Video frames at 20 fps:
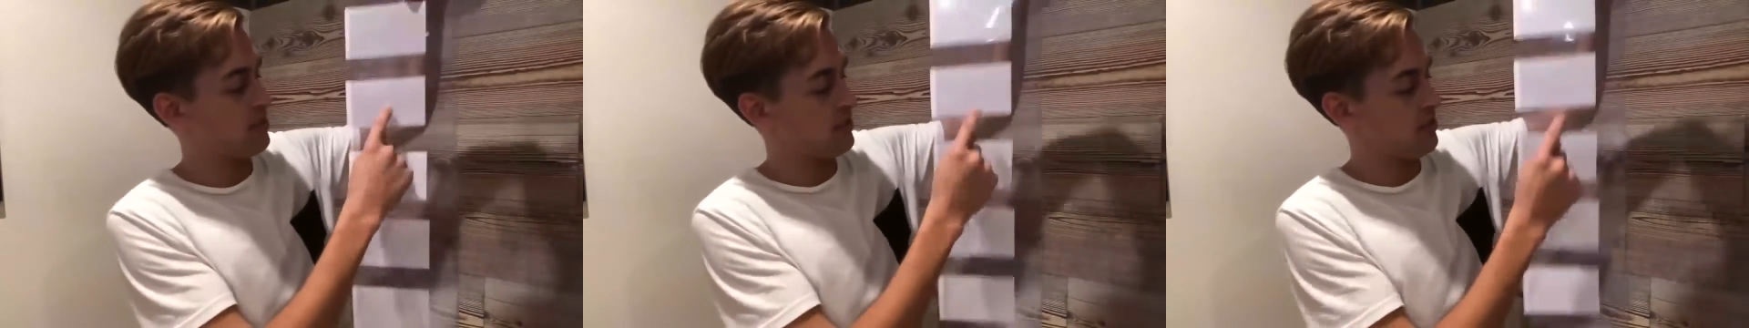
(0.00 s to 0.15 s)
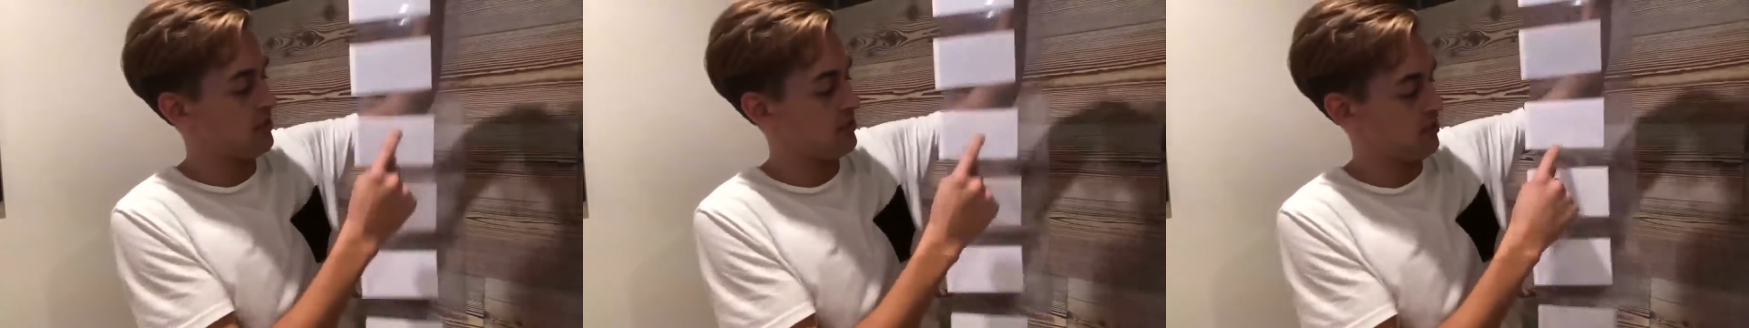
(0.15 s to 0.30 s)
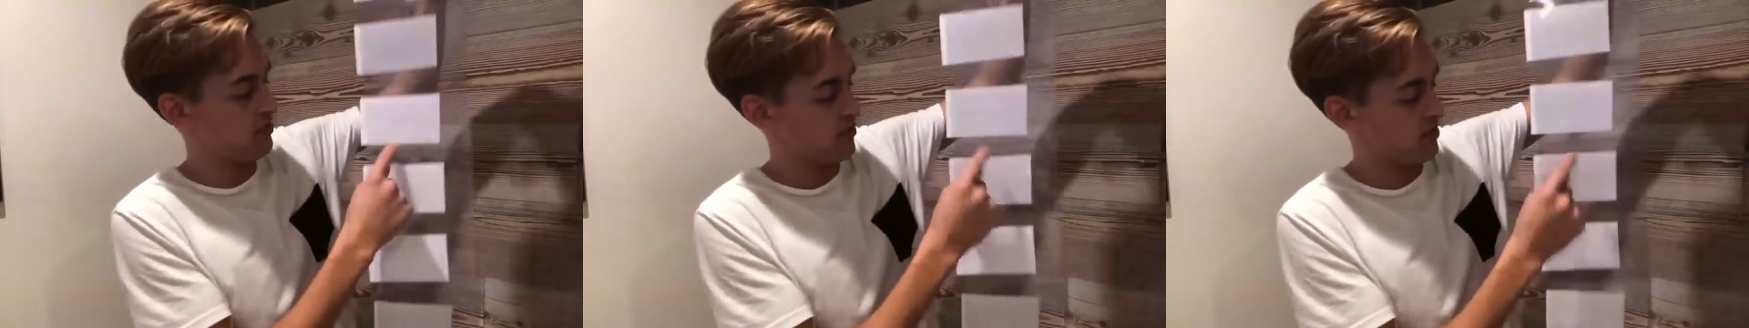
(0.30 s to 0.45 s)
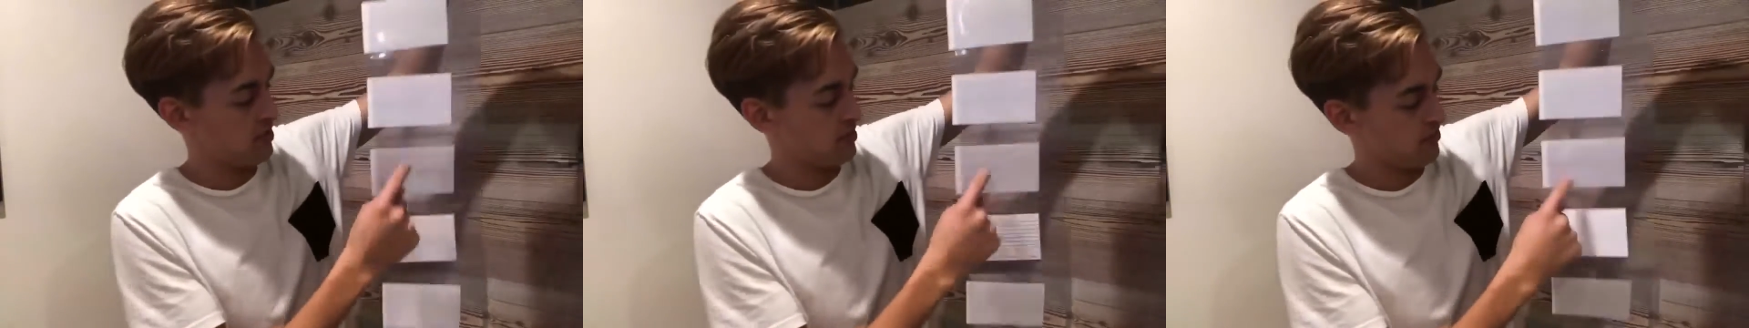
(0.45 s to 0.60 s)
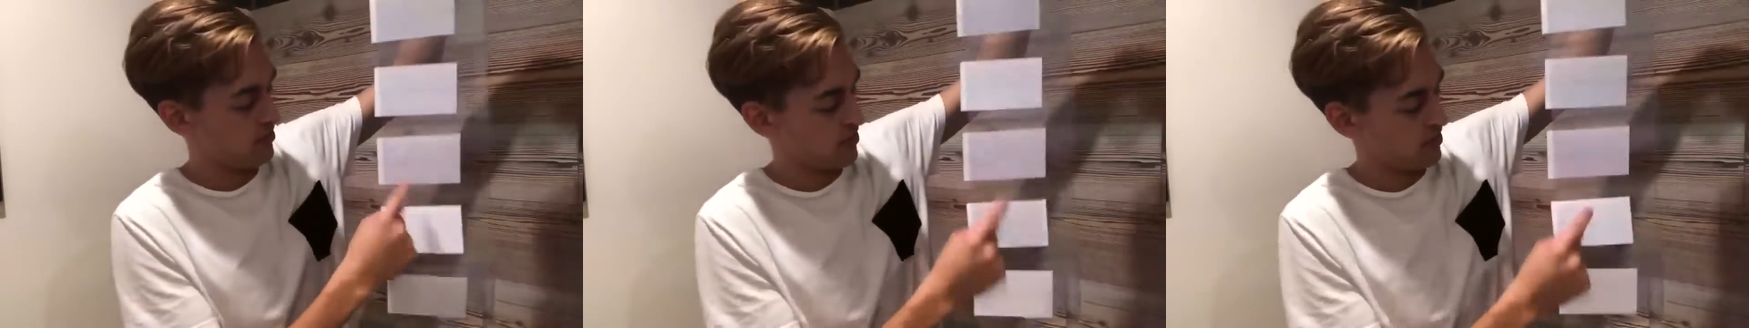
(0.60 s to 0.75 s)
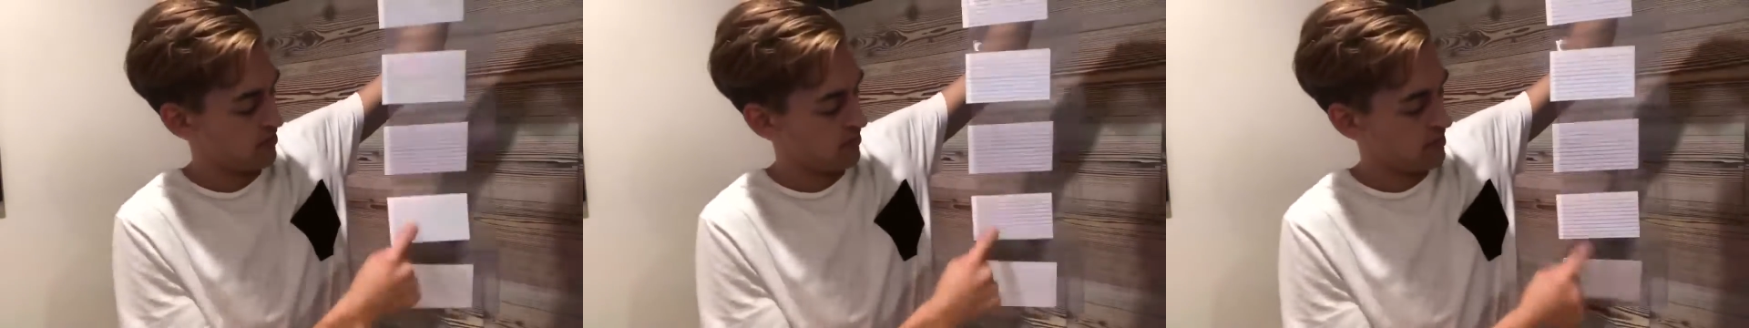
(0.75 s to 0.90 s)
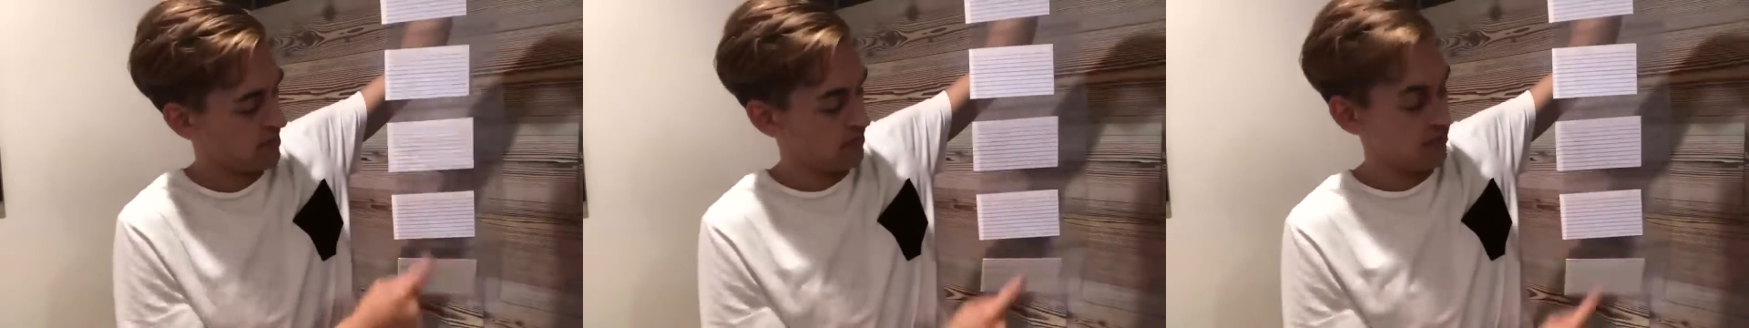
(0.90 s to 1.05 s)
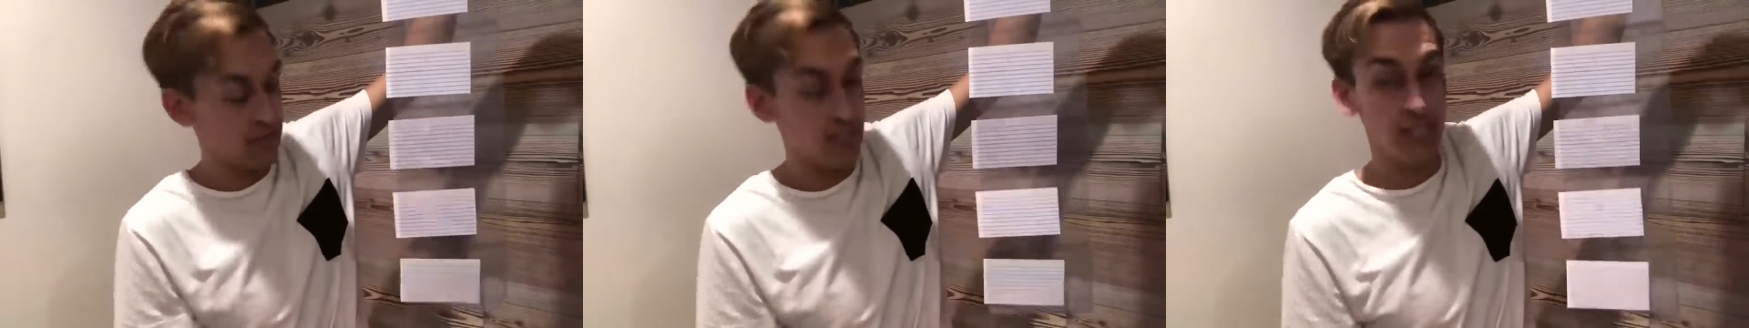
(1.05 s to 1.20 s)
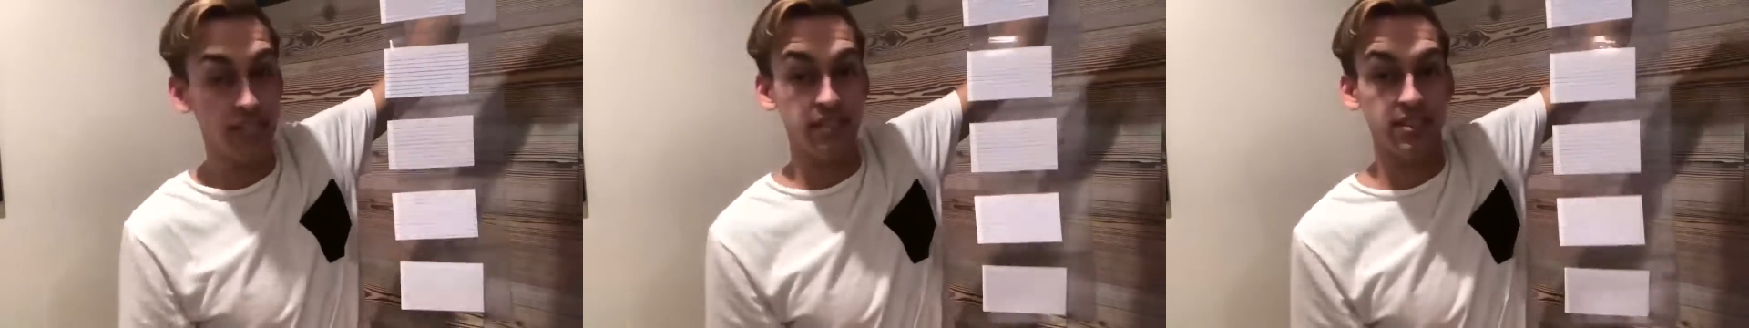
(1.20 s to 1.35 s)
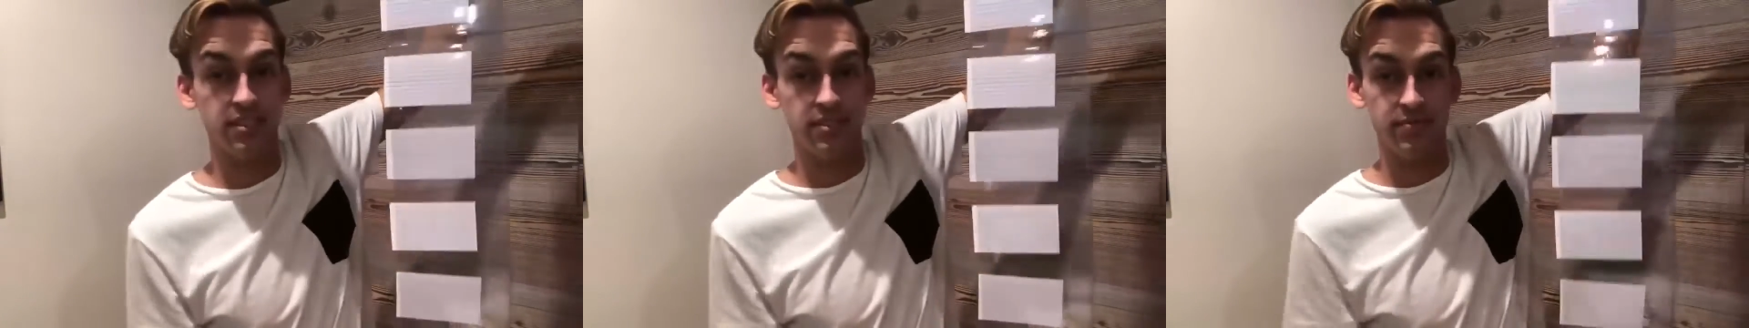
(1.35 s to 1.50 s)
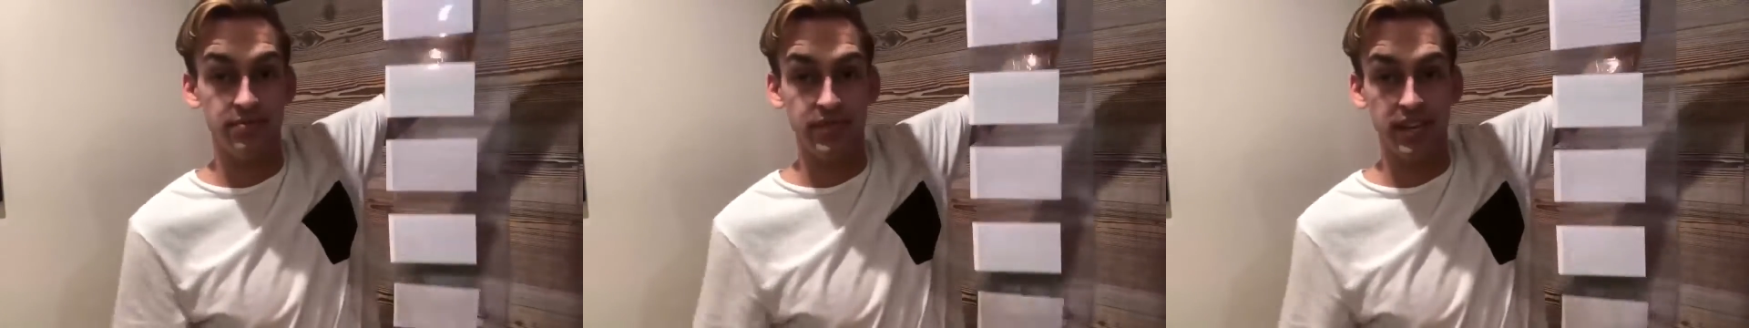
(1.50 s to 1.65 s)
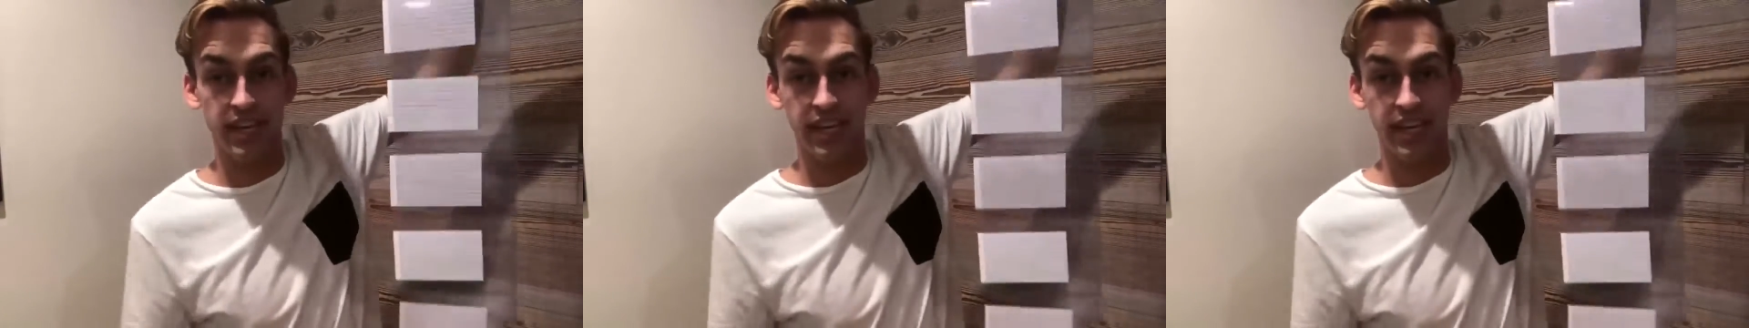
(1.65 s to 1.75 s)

2, 3, 4, 5, 6,